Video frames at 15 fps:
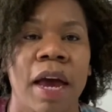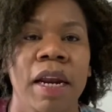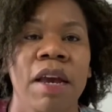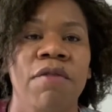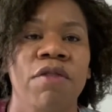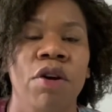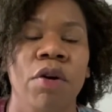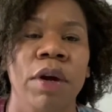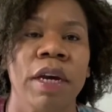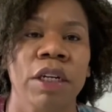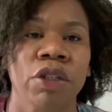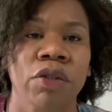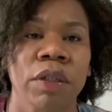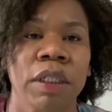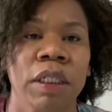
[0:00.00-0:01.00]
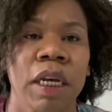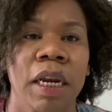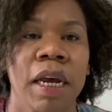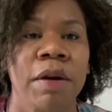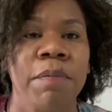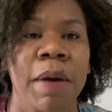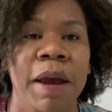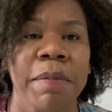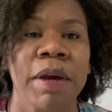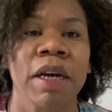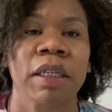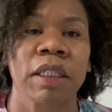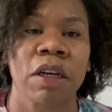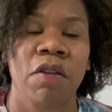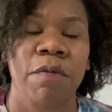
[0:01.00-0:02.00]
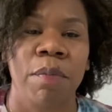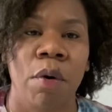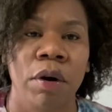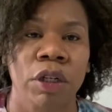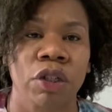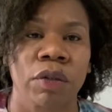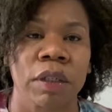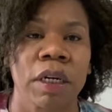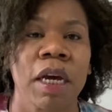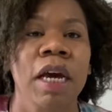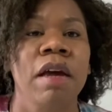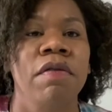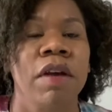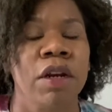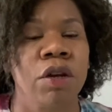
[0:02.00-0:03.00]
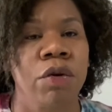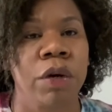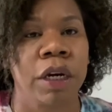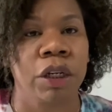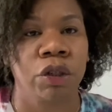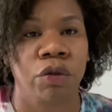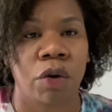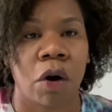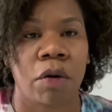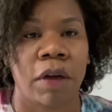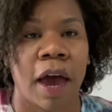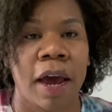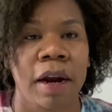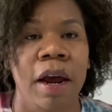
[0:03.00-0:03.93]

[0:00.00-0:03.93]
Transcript: If you're interested in maybe a self-portrait, then you can draw that.